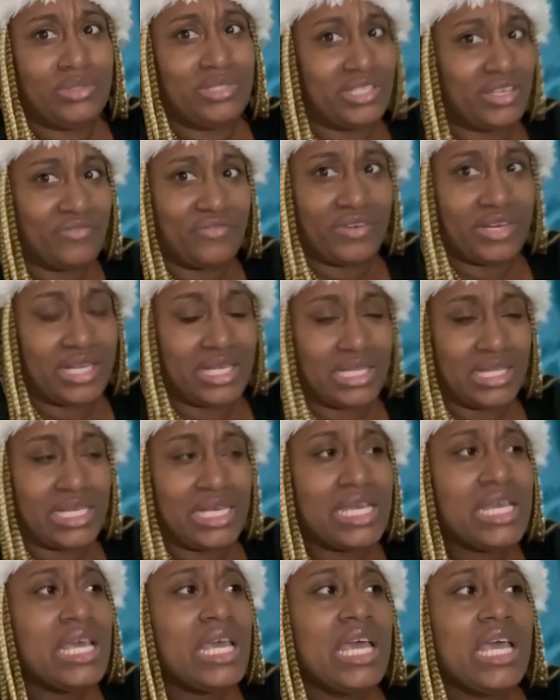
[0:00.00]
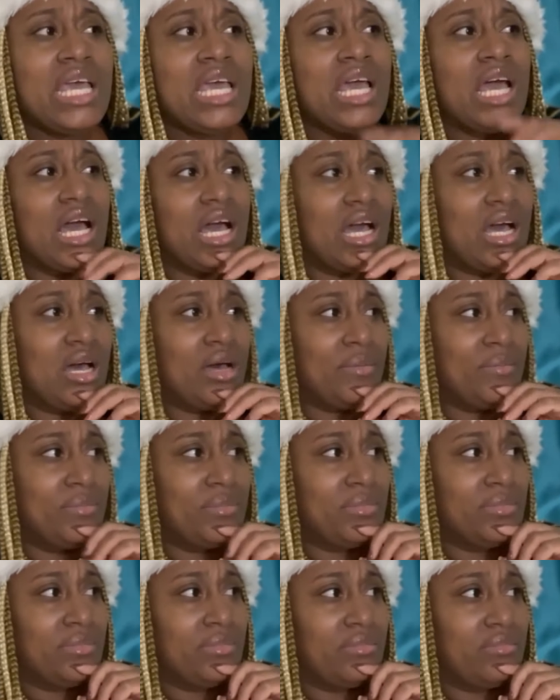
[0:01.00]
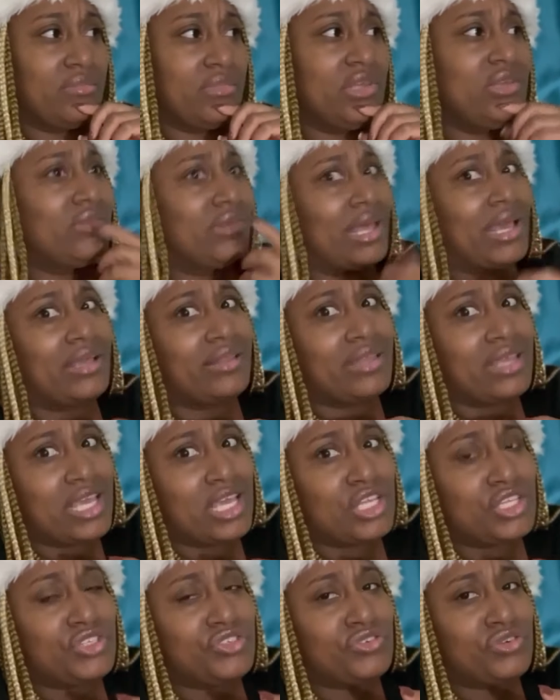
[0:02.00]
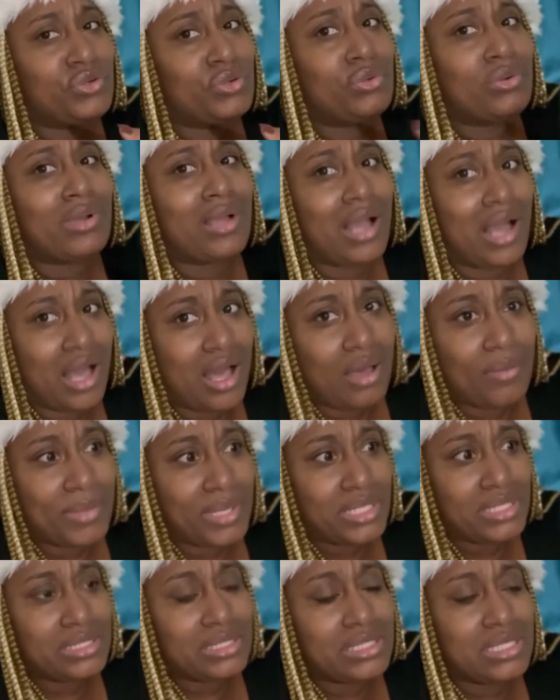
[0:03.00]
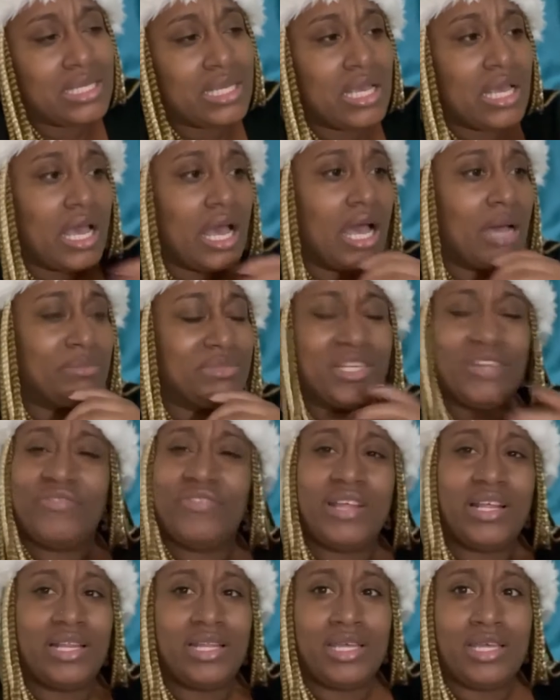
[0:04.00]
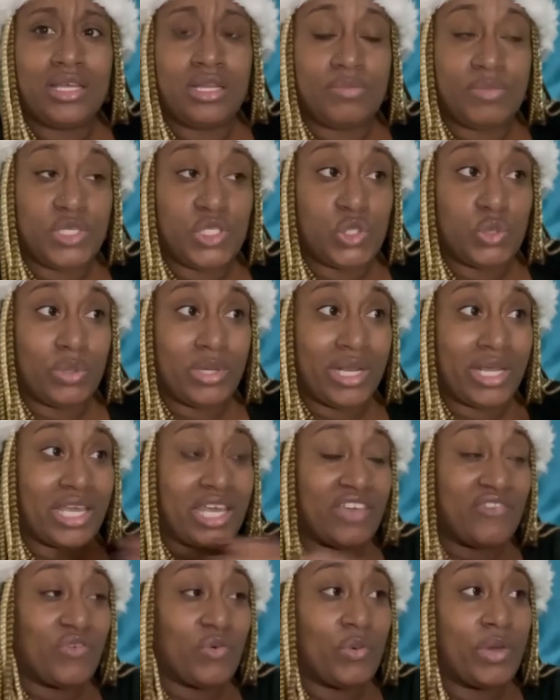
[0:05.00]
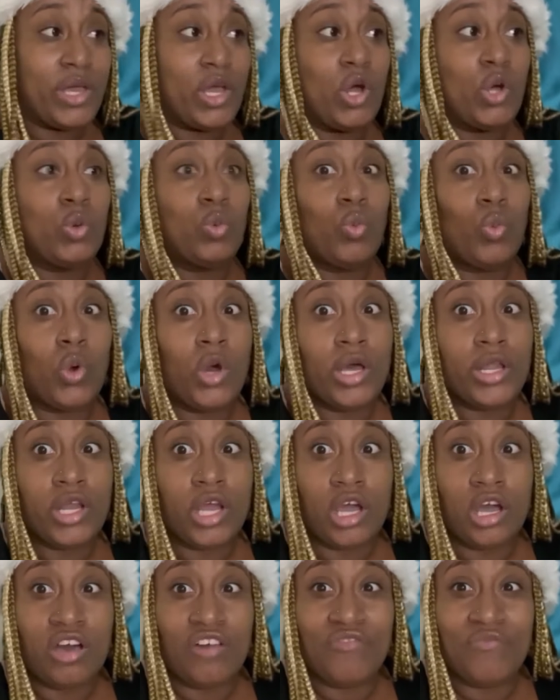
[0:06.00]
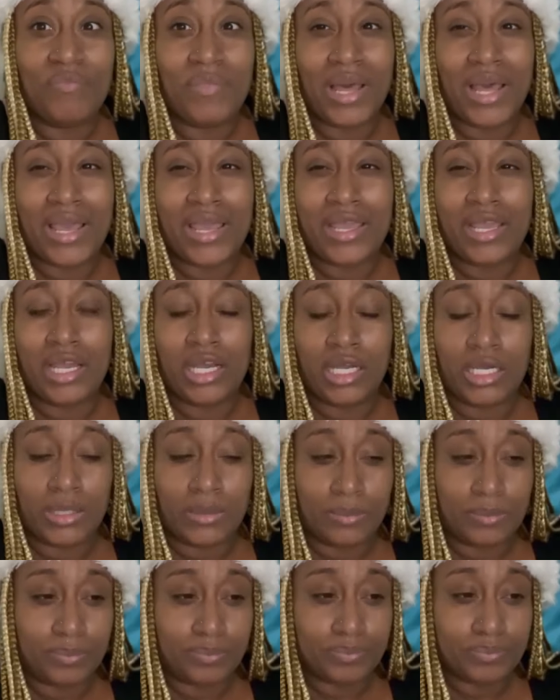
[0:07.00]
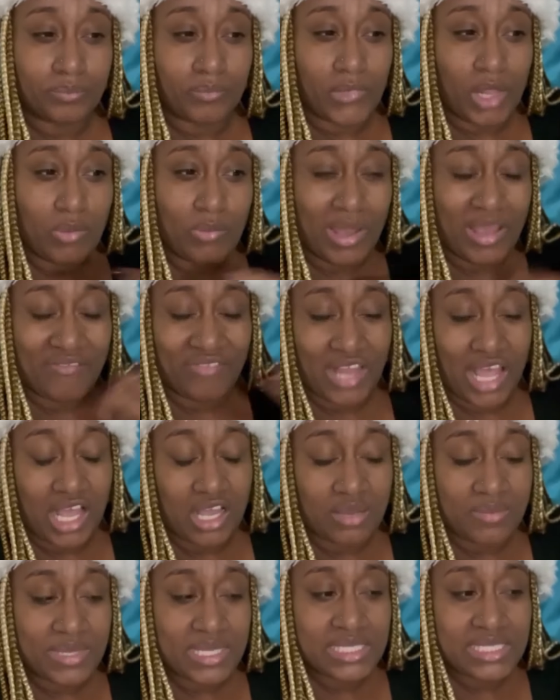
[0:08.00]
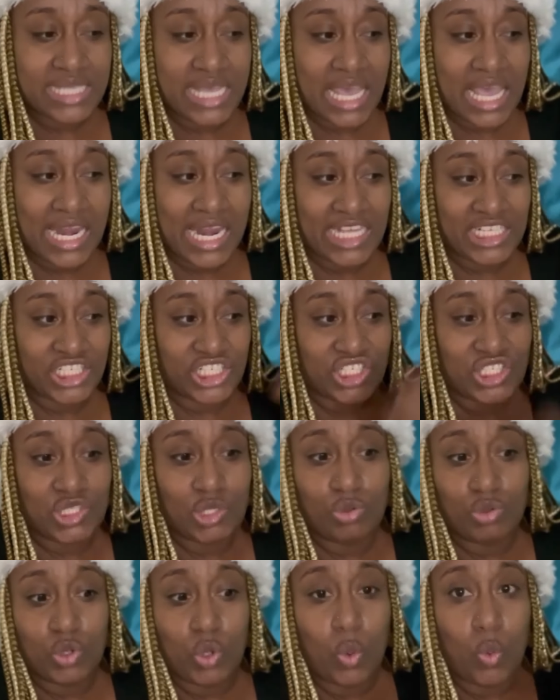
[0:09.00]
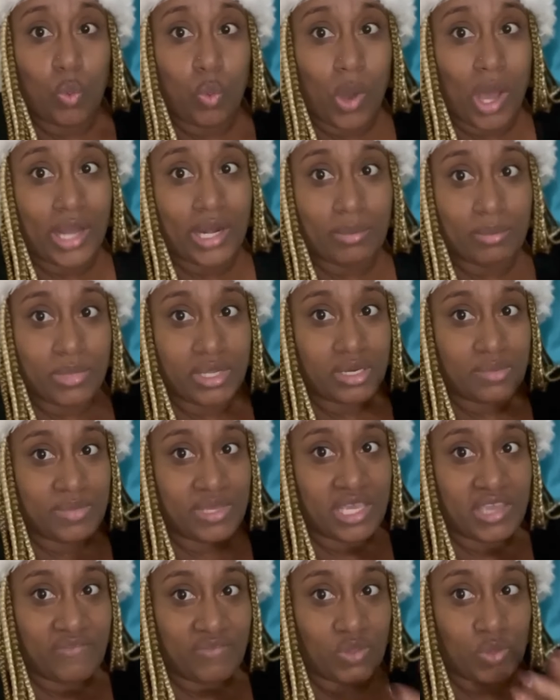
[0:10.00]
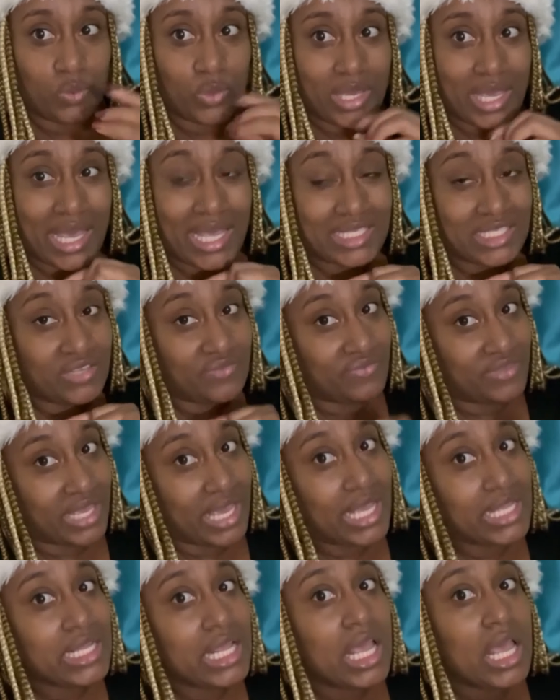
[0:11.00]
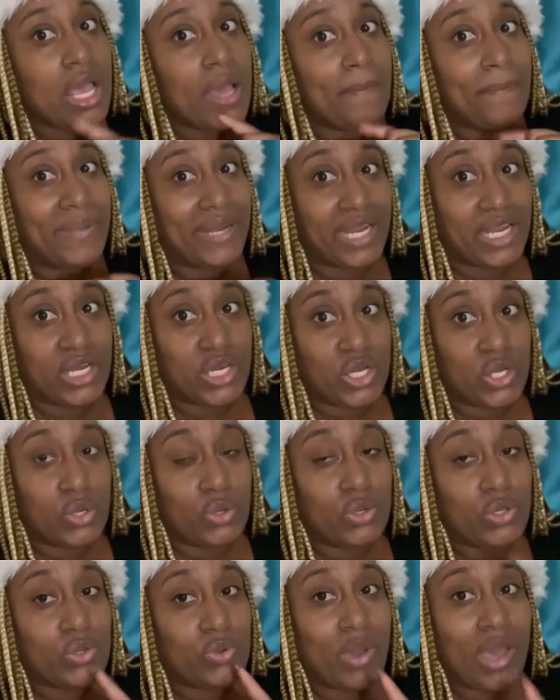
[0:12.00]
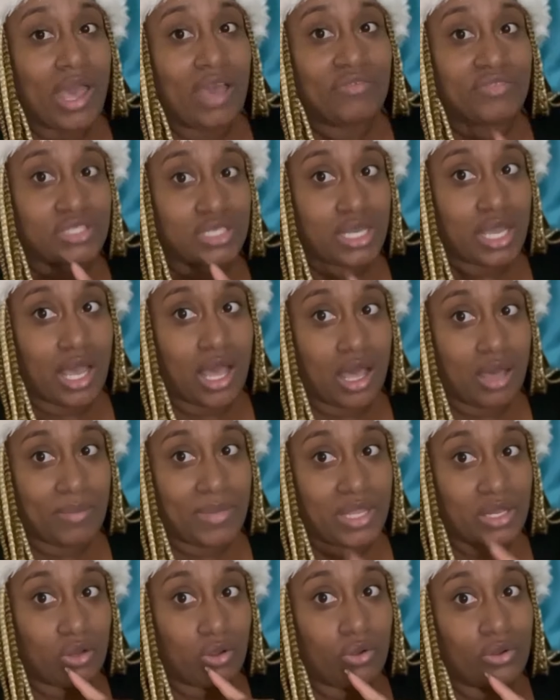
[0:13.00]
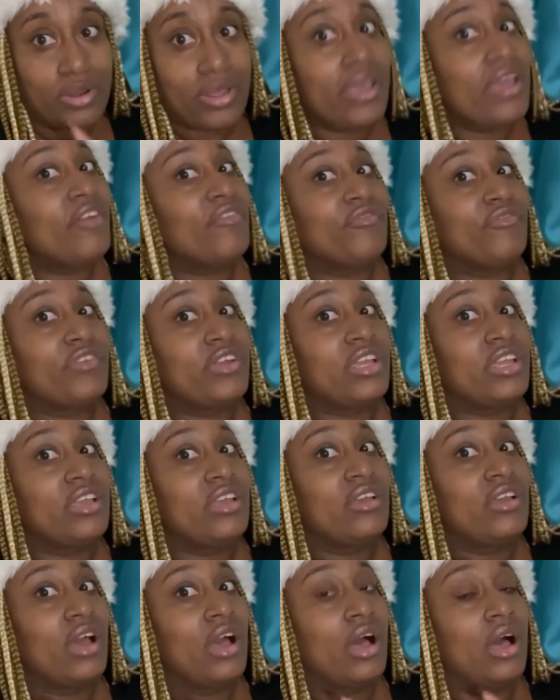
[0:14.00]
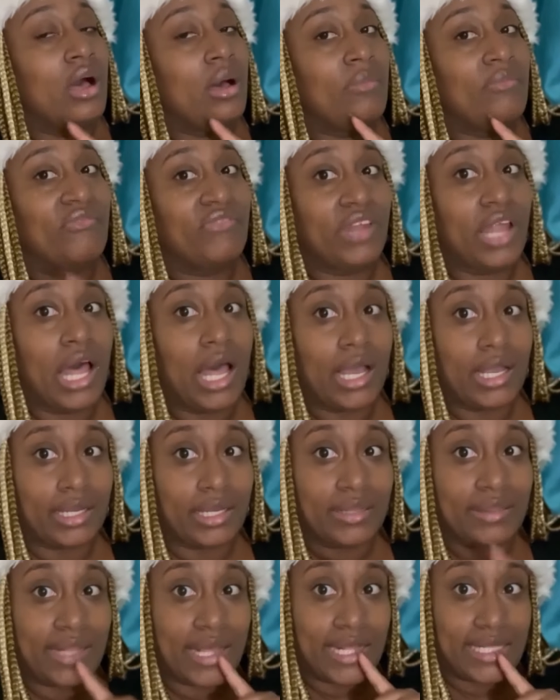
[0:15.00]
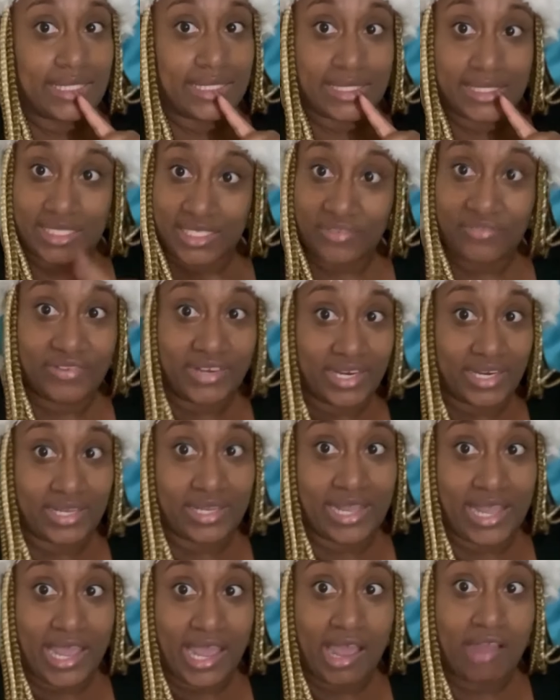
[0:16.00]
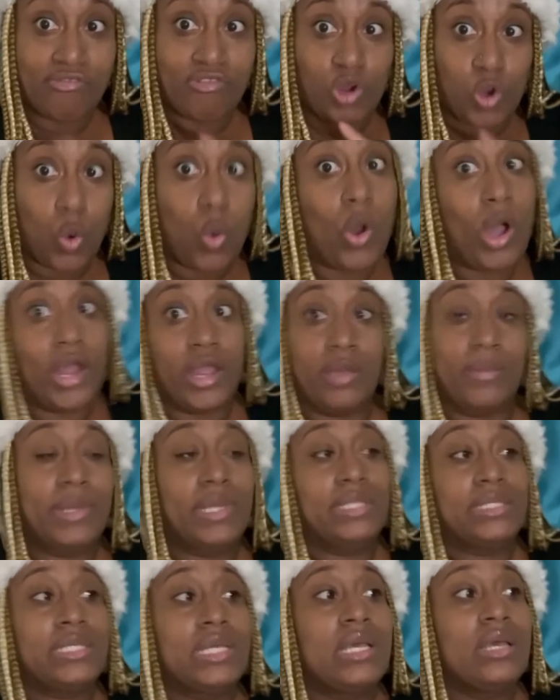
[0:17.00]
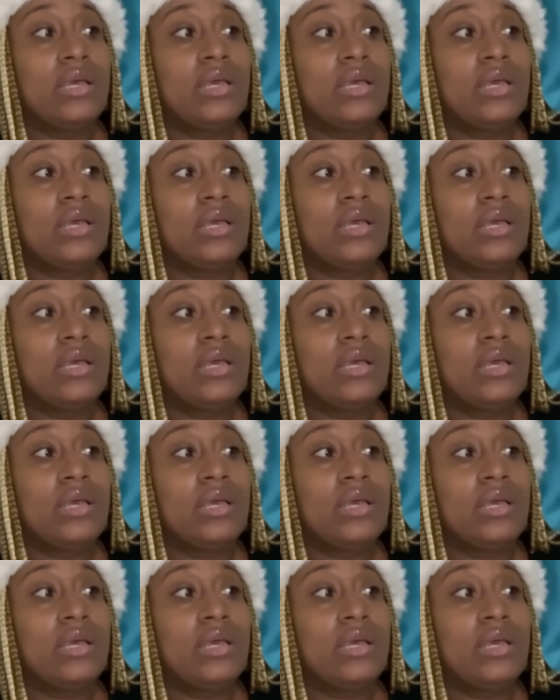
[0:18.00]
Definitely, um, you like the intro comment. I'm definitely going to be doing a giveaway on one of my um, my Vlogmas, and I just don't know what I'm going to be giving away as of yet, but I know you have to comment on every um, vlog. That's definitely a requirement.